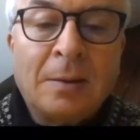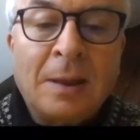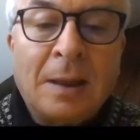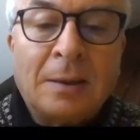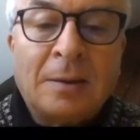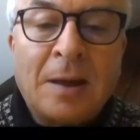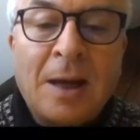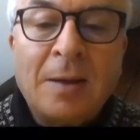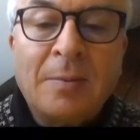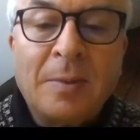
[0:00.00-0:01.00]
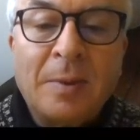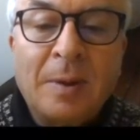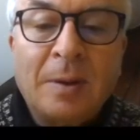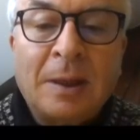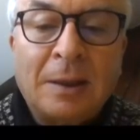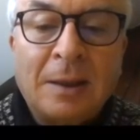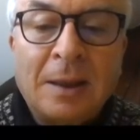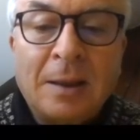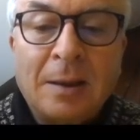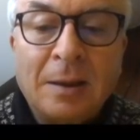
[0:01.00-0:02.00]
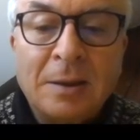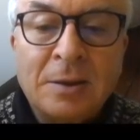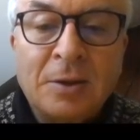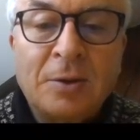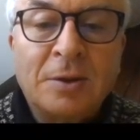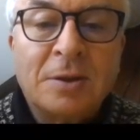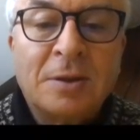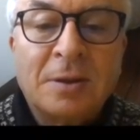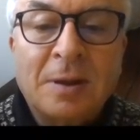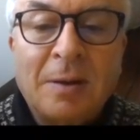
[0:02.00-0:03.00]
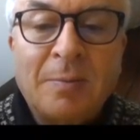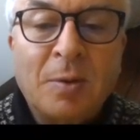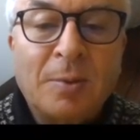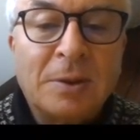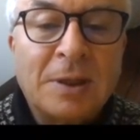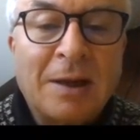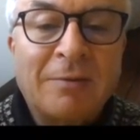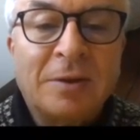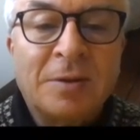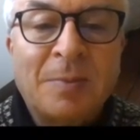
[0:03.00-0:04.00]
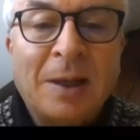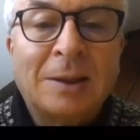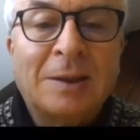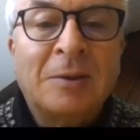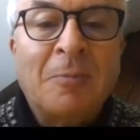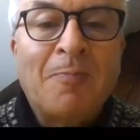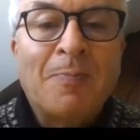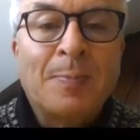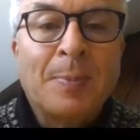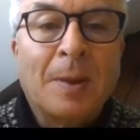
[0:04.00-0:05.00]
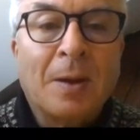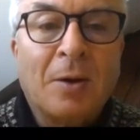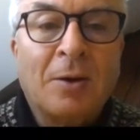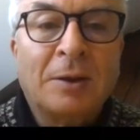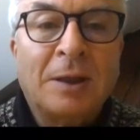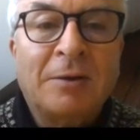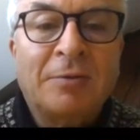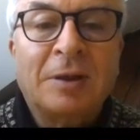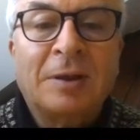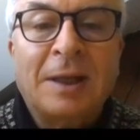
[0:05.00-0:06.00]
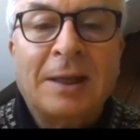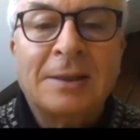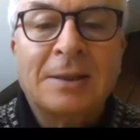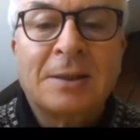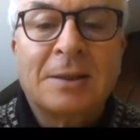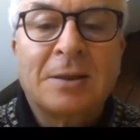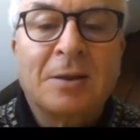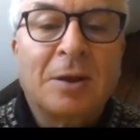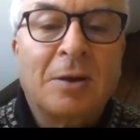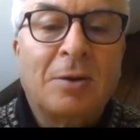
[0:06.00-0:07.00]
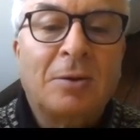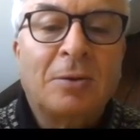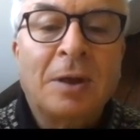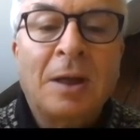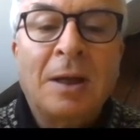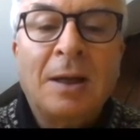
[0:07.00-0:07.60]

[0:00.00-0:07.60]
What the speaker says: the time that the students, the pupils, have spent on the different tests. So the whole